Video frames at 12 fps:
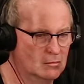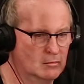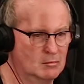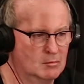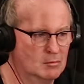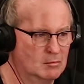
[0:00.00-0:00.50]

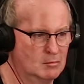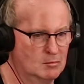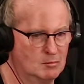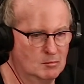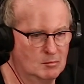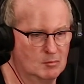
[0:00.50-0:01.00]

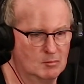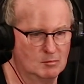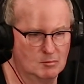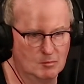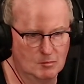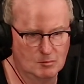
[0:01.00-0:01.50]

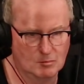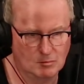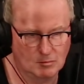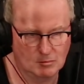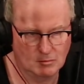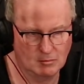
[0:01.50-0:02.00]

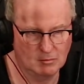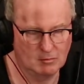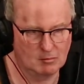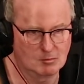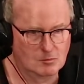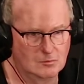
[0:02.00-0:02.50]

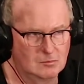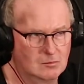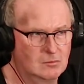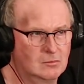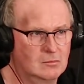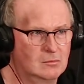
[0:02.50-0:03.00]

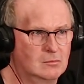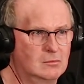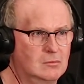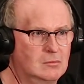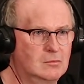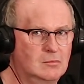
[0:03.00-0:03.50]

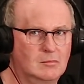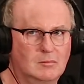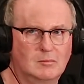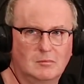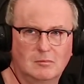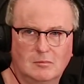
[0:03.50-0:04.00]

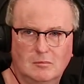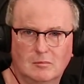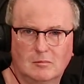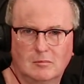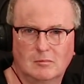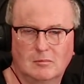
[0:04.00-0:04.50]

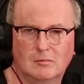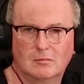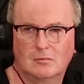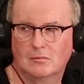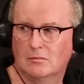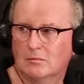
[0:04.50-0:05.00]

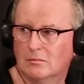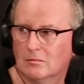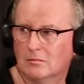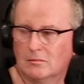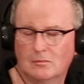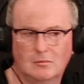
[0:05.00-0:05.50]

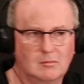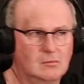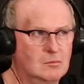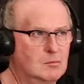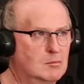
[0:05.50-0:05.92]
(silence)